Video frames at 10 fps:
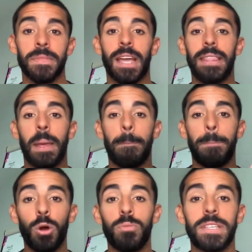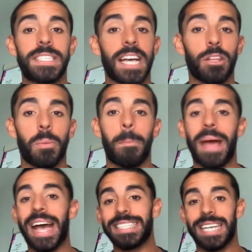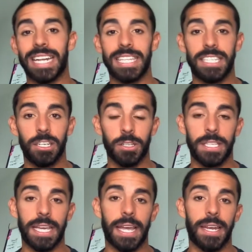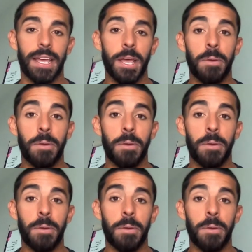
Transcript: and then boom, the seller backs out of the deal at the end